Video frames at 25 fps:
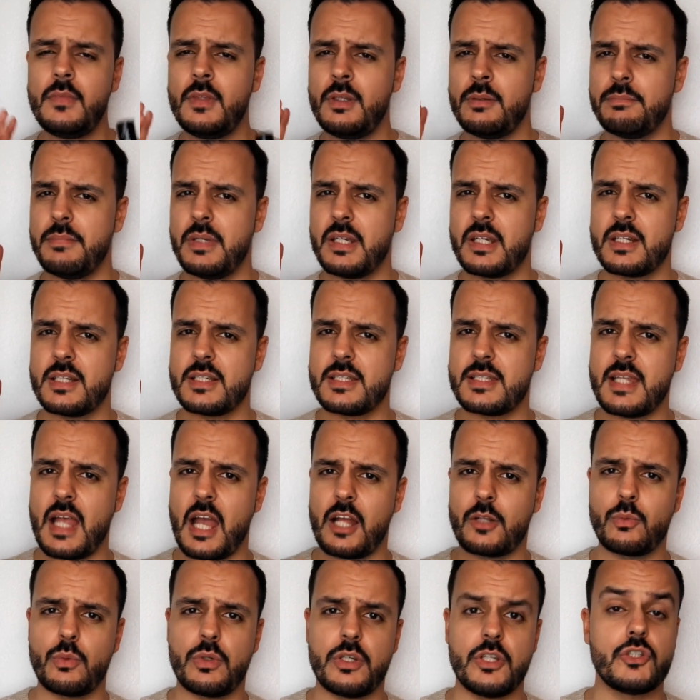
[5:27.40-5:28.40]
because
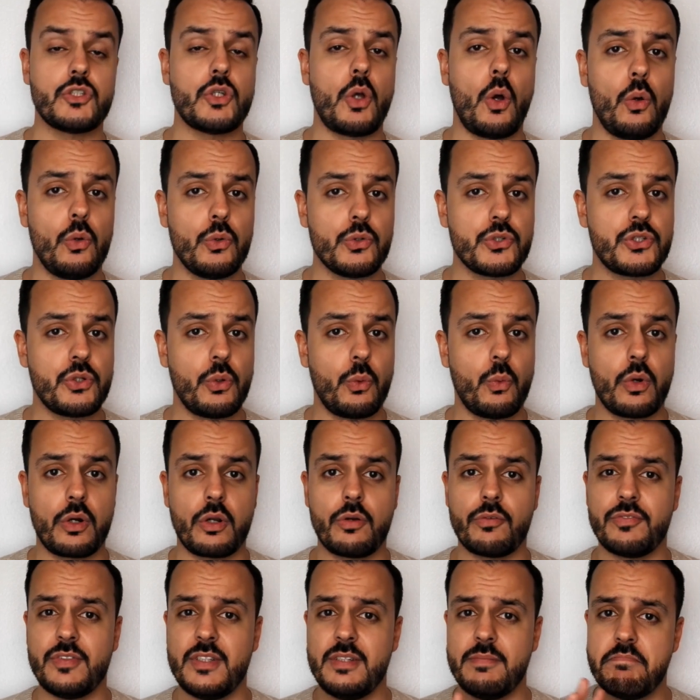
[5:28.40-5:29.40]
that one is also one
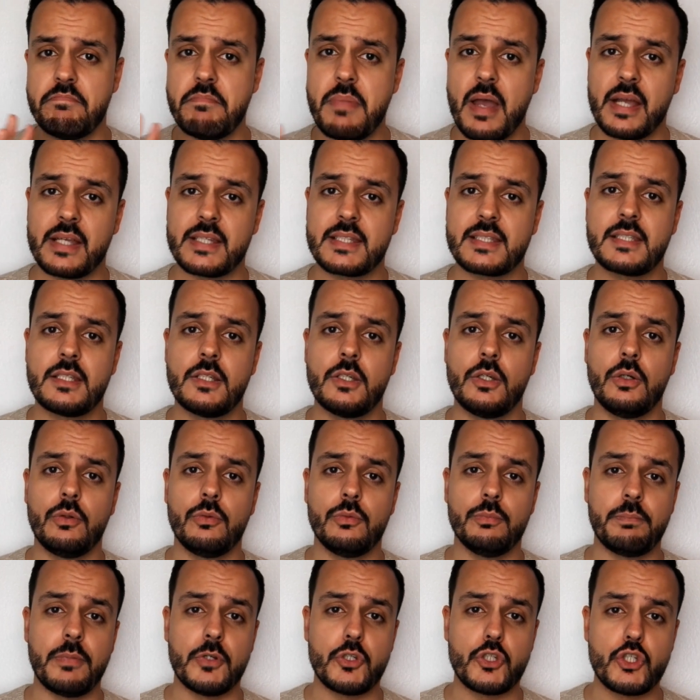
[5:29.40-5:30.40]
of the best
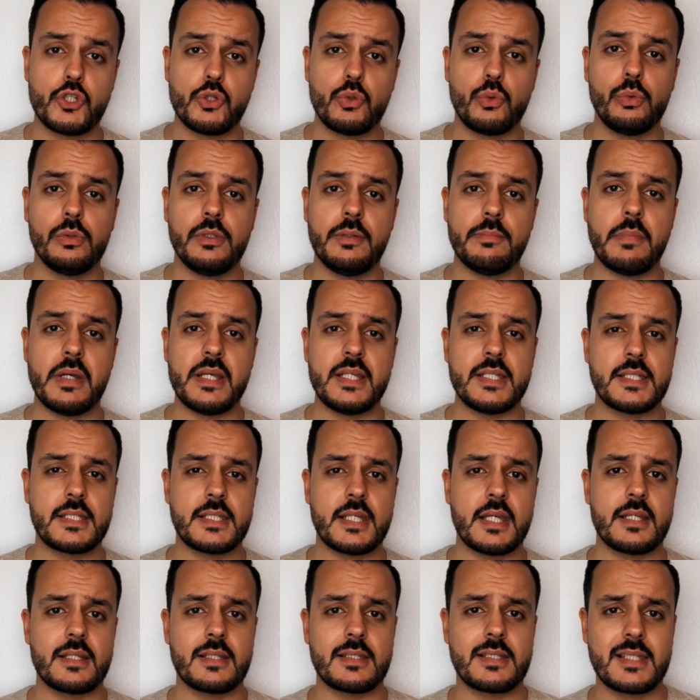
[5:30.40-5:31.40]
patchouli based
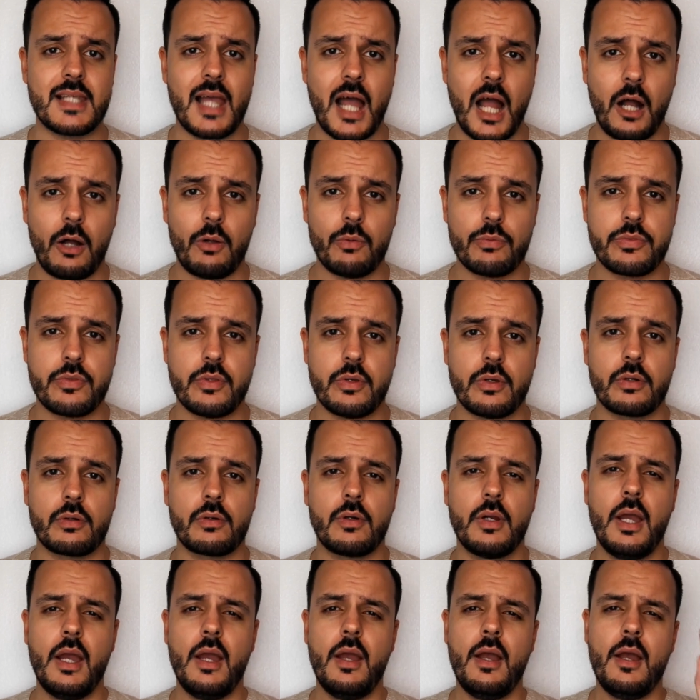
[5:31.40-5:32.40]
scents out there.
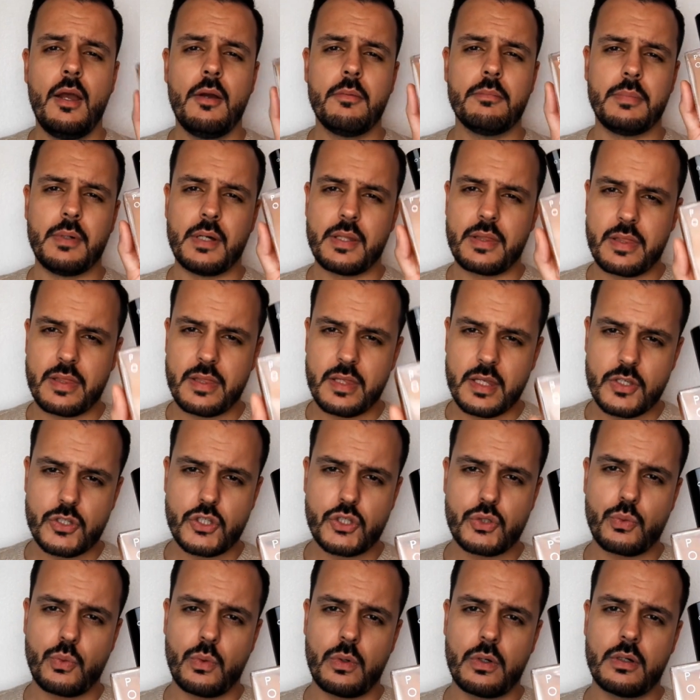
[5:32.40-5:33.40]
But
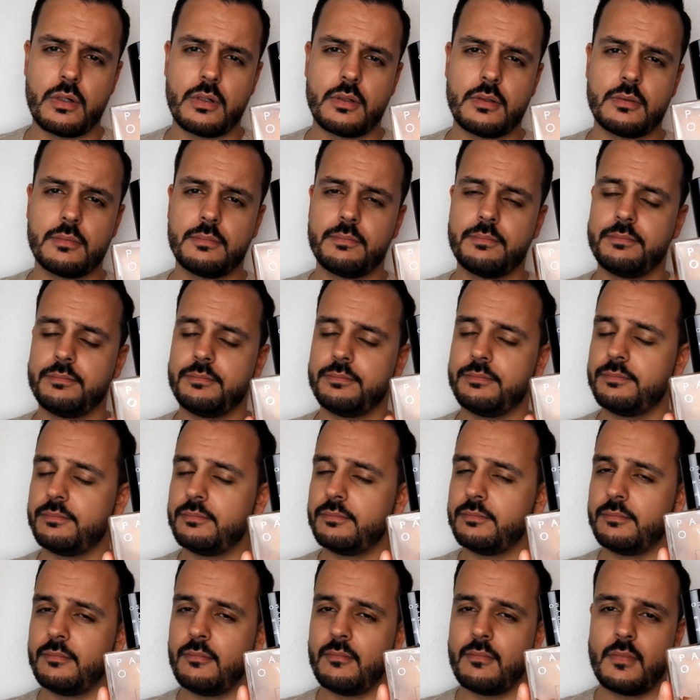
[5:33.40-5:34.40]
this one,
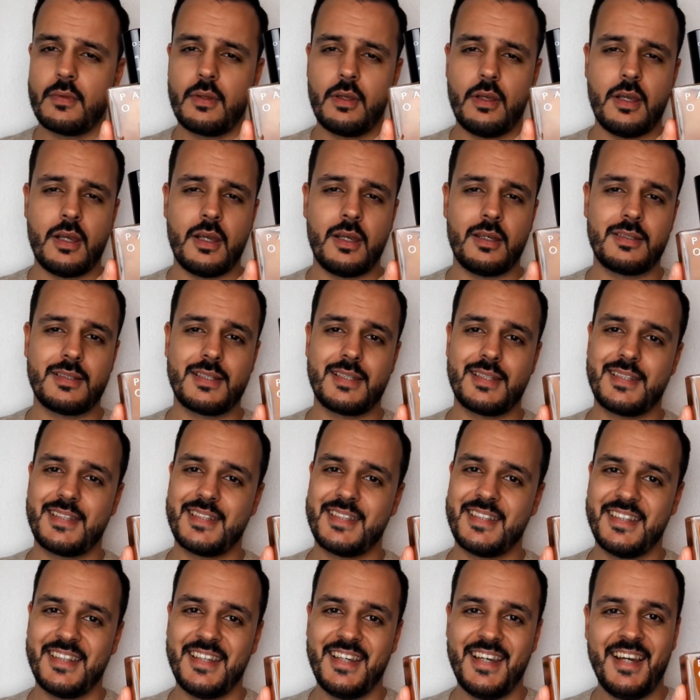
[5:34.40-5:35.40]

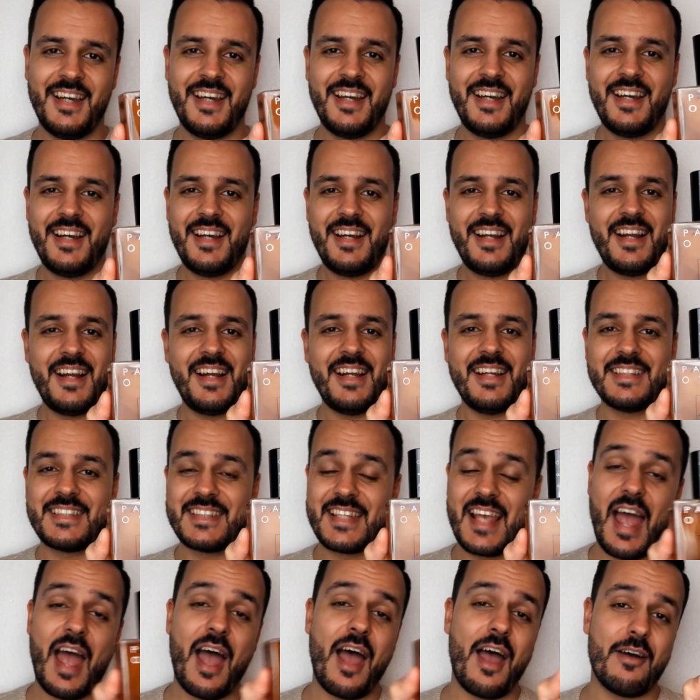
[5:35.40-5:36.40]
it's
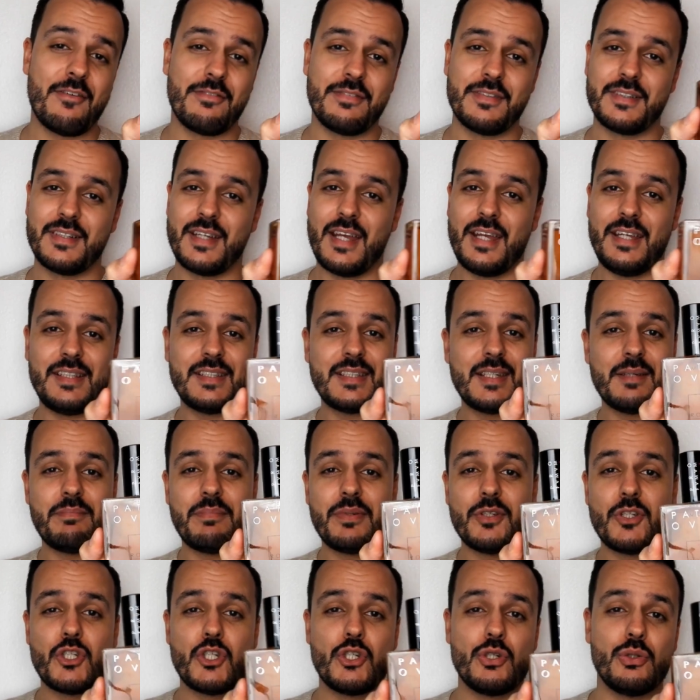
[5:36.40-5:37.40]
heaven. It's a
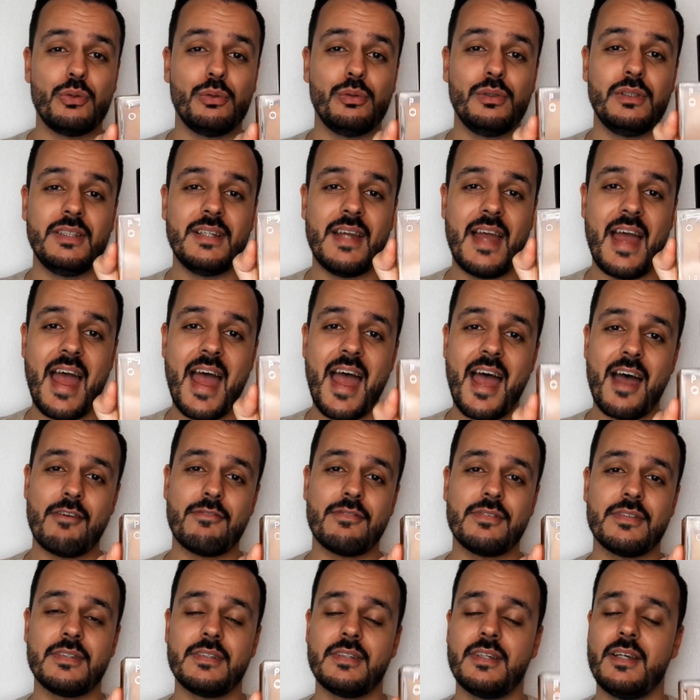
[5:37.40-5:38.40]
patchouli
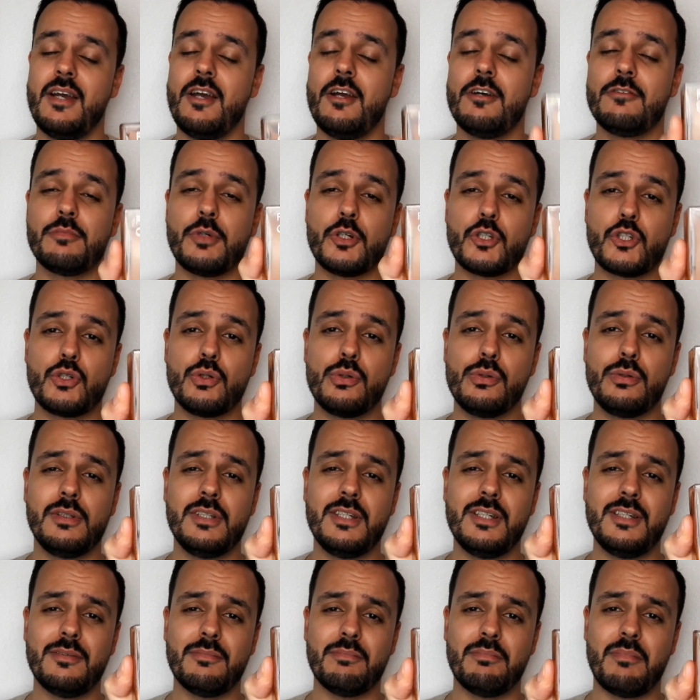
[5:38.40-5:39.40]
heaven.
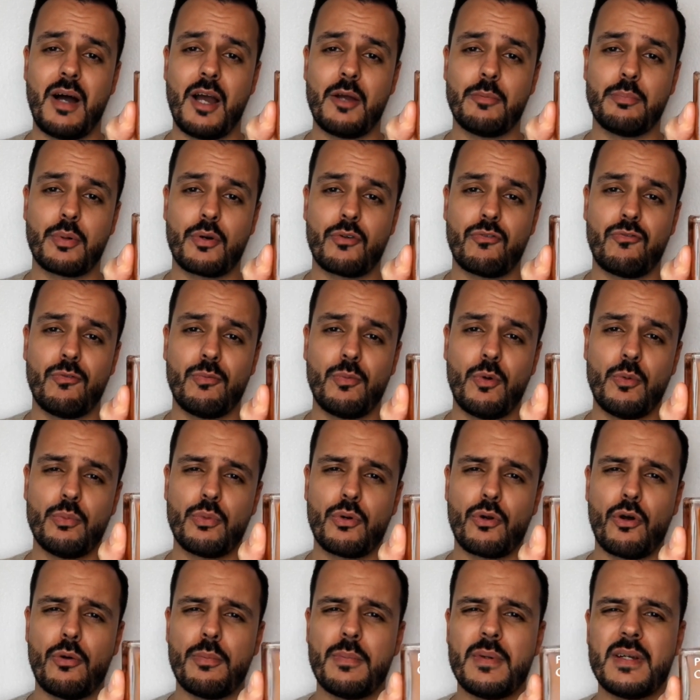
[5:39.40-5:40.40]
Patchouli by Profumum
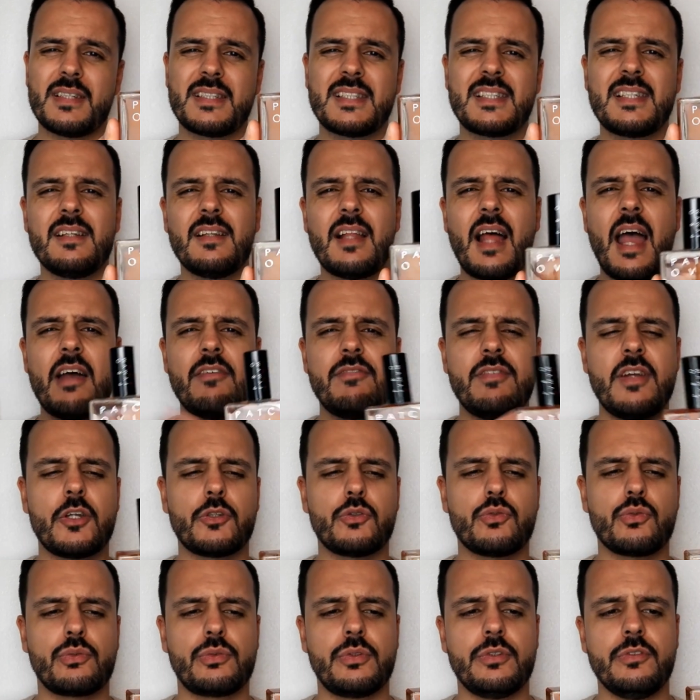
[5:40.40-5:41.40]
Roma. Still have yet
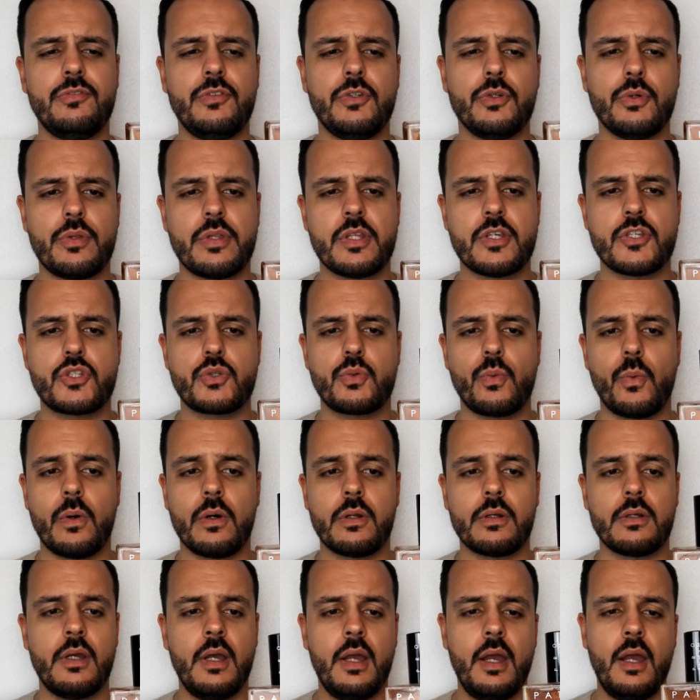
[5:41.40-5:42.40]
to review this
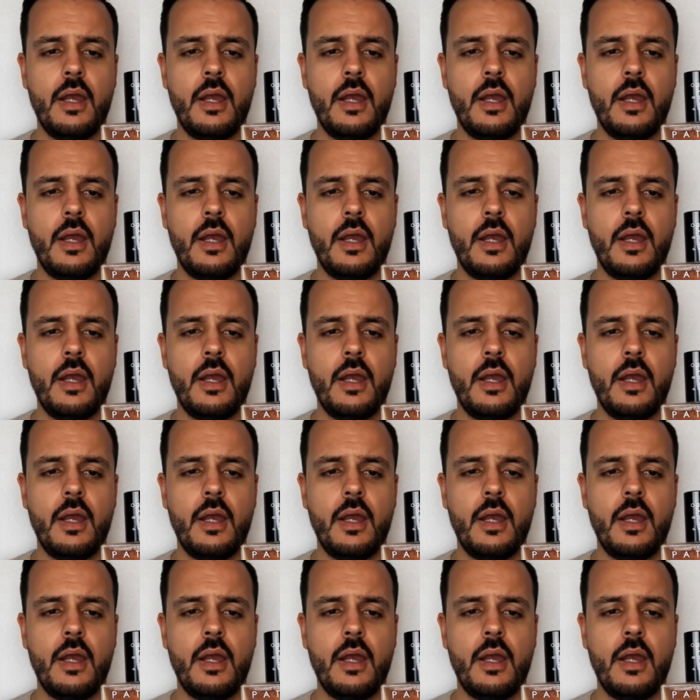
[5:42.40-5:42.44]
one.